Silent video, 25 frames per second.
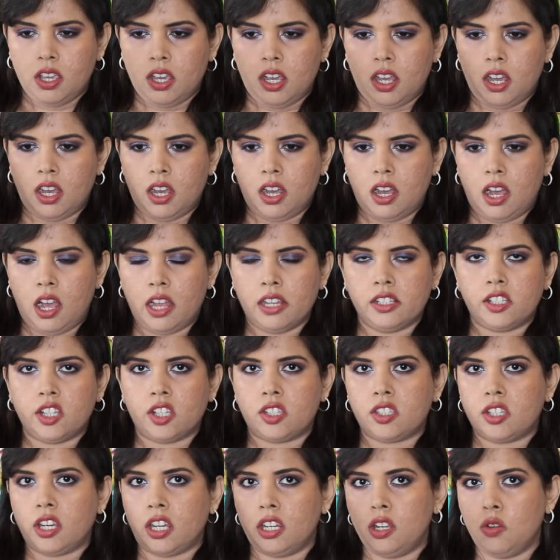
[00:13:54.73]
I'll
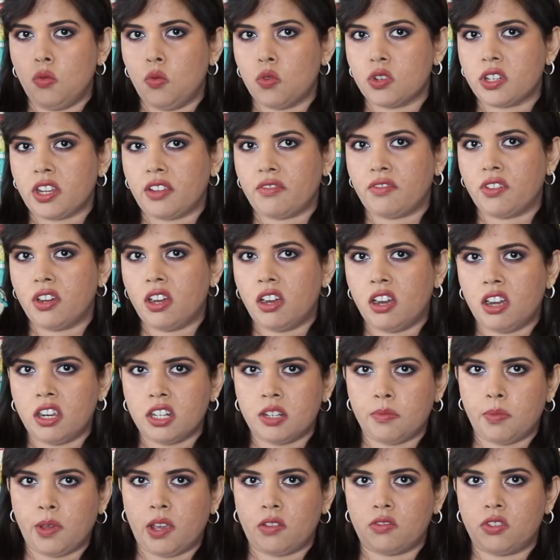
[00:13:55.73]
just tell you what I've heard
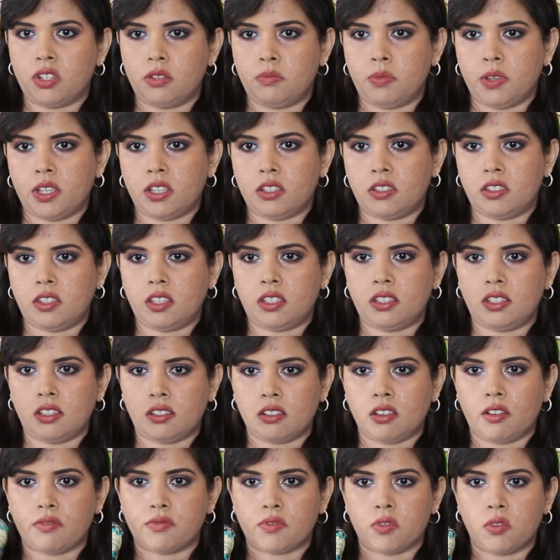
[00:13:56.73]
about it, because this is
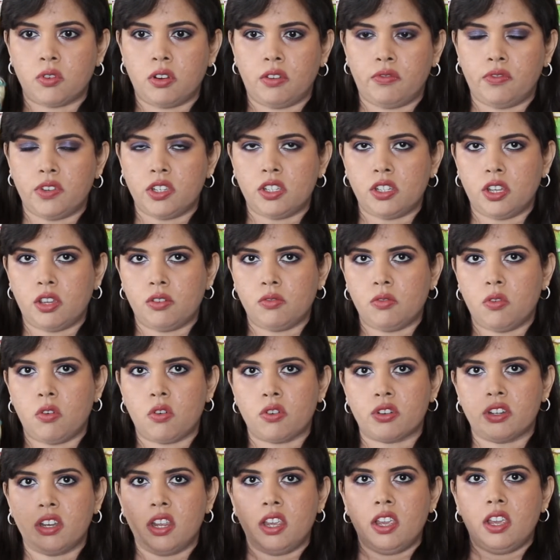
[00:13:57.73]
after all a video
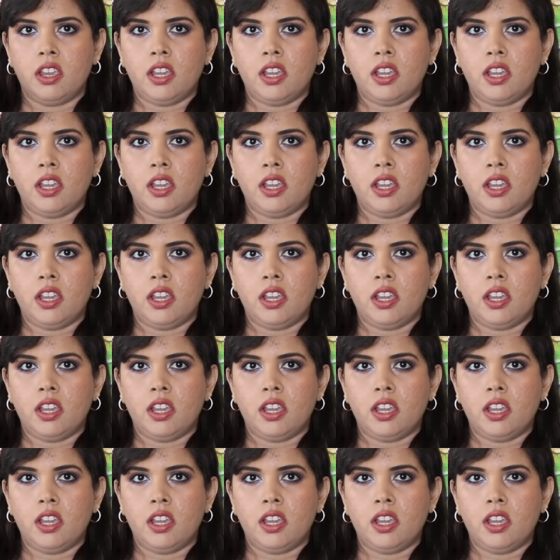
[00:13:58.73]
on